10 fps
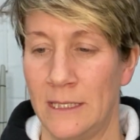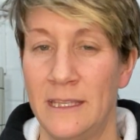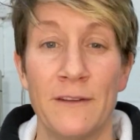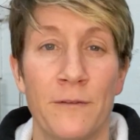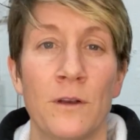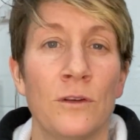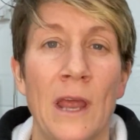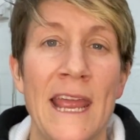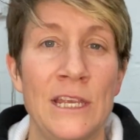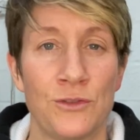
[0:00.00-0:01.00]
different
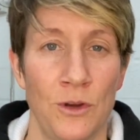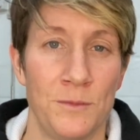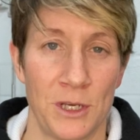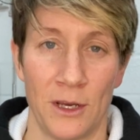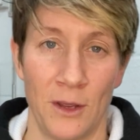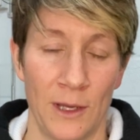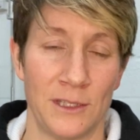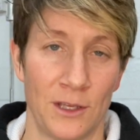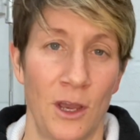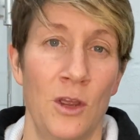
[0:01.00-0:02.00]
age groups are going
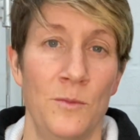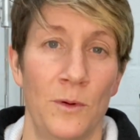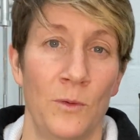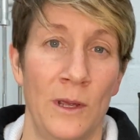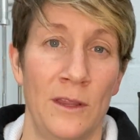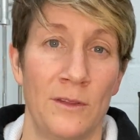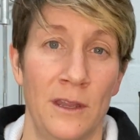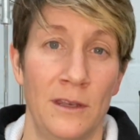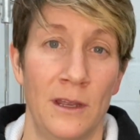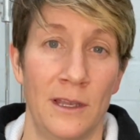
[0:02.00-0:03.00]
to cope with
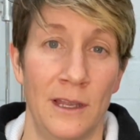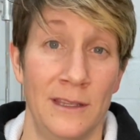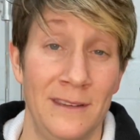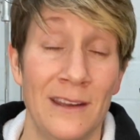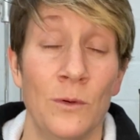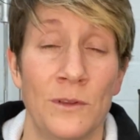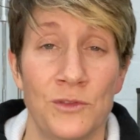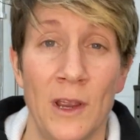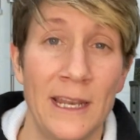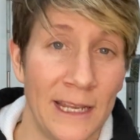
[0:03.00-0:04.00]
and deal with
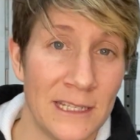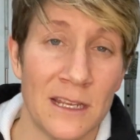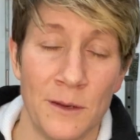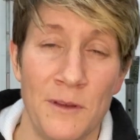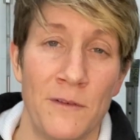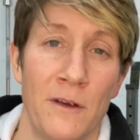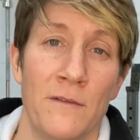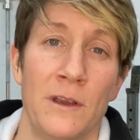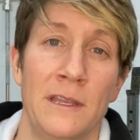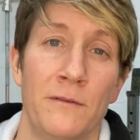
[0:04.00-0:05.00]
training is going to be very,
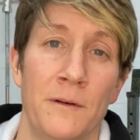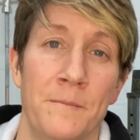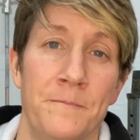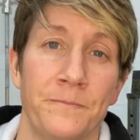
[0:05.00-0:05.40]
very different.